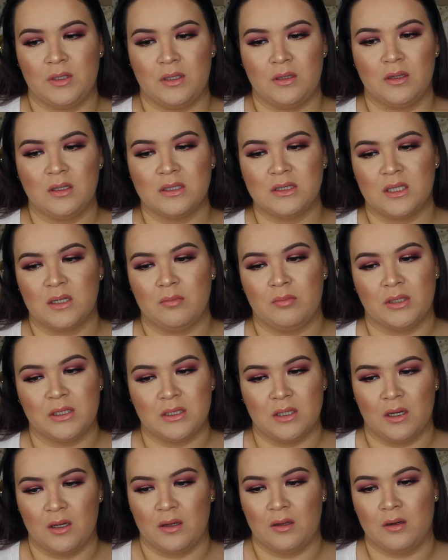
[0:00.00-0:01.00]
We looked at a
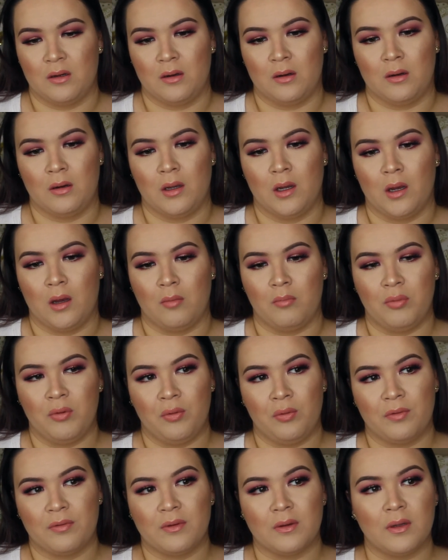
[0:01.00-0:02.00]
bunch of other
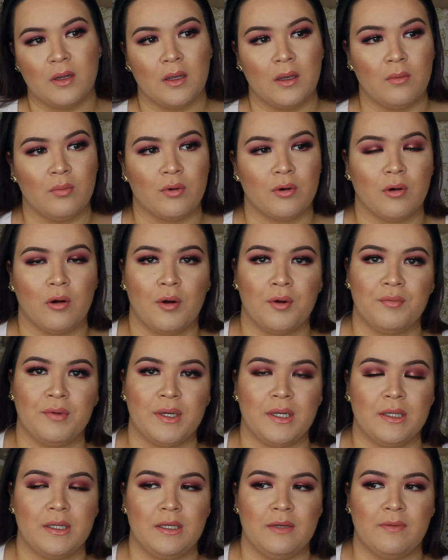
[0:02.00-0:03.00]
booths and they were
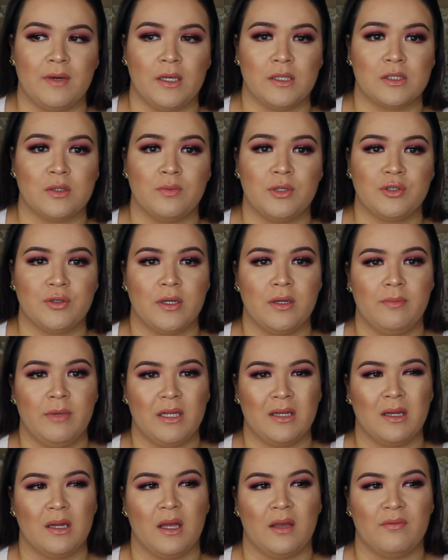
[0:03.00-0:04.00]
already leaving. So we tried to
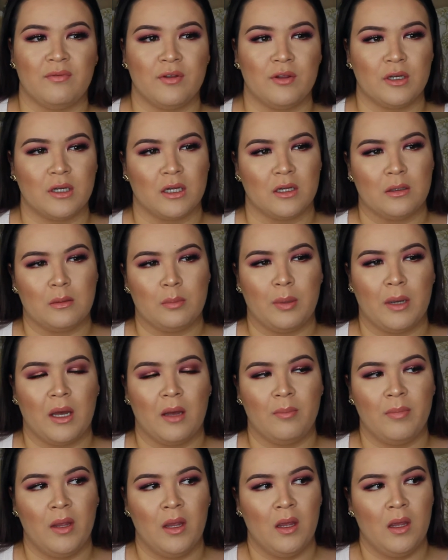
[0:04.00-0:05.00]
make the line for the
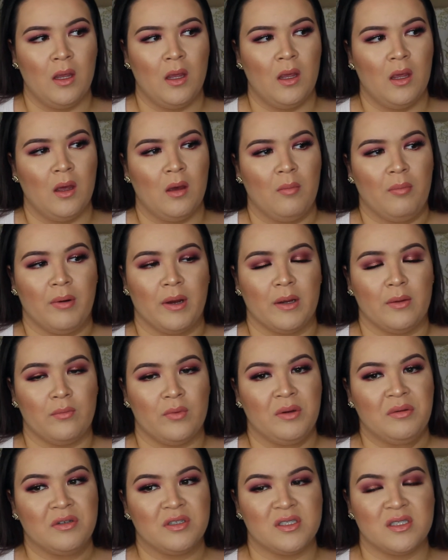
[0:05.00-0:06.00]
ColourPop, but
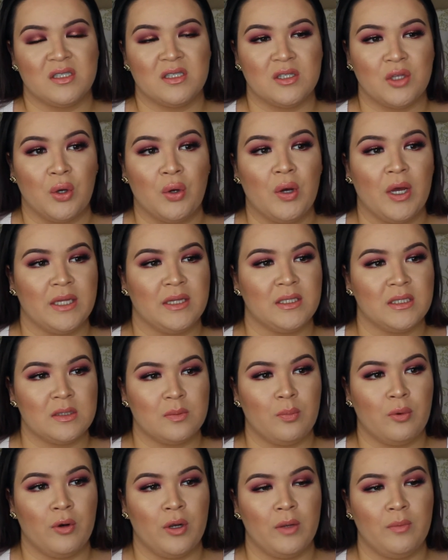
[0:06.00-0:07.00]
we were just so, at this
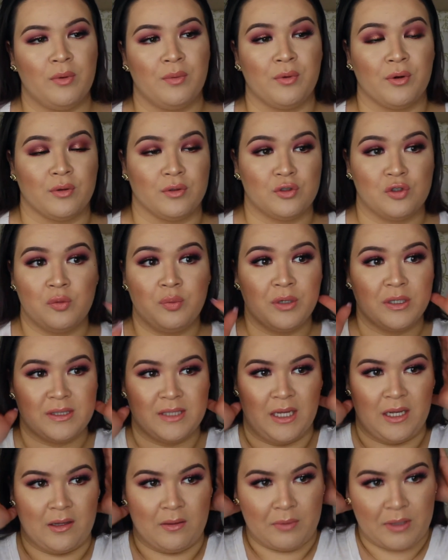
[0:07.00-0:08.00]
point, we were super
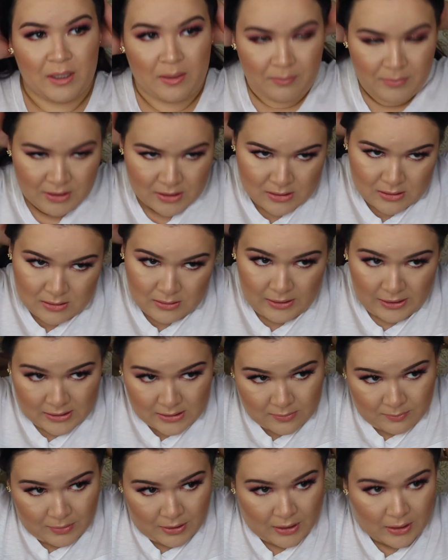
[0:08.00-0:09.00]
excited that we got
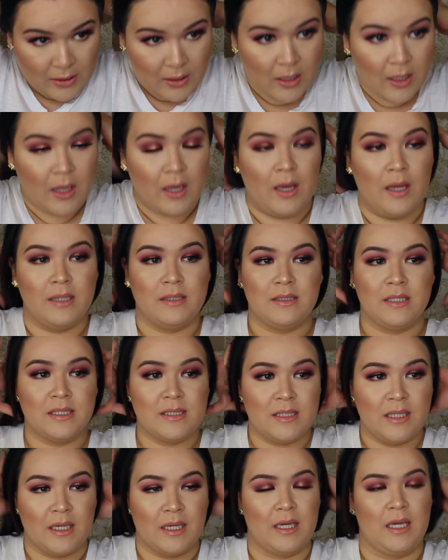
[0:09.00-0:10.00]
to meet
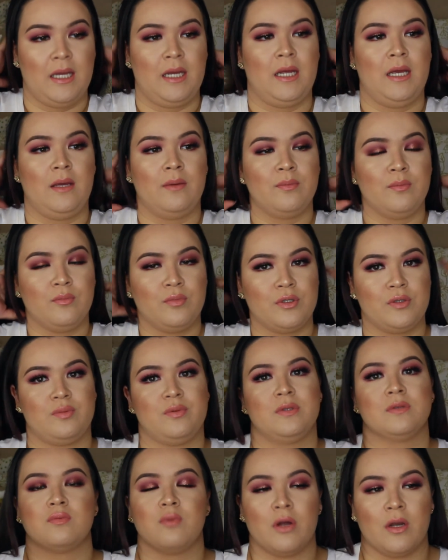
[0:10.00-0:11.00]
Desi and Katie, which
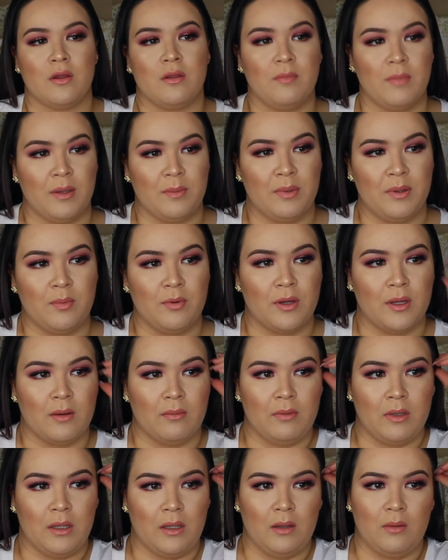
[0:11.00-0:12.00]
was one of the main people
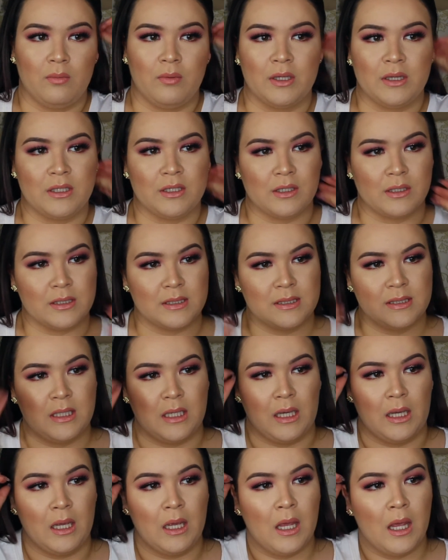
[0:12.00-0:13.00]
that we went there to
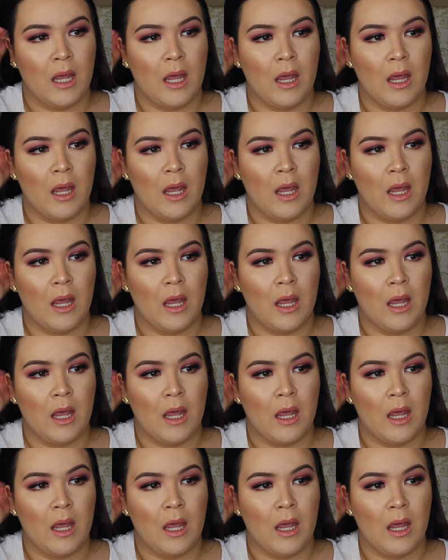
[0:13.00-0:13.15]
see.